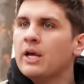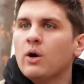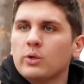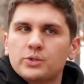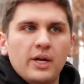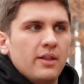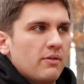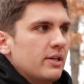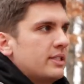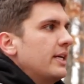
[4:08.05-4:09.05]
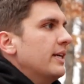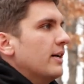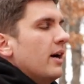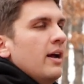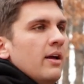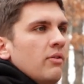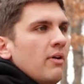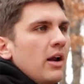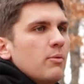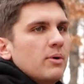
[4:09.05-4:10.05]
Old trail that runs here,
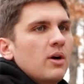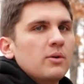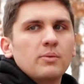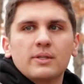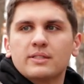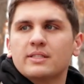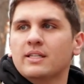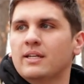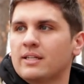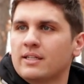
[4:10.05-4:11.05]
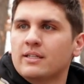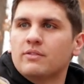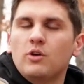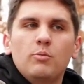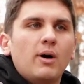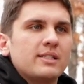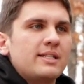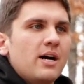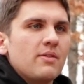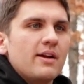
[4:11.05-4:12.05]
flat open hardwoods, food plots
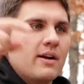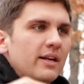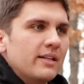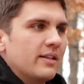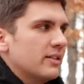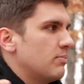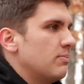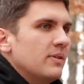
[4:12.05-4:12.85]
down there, and this,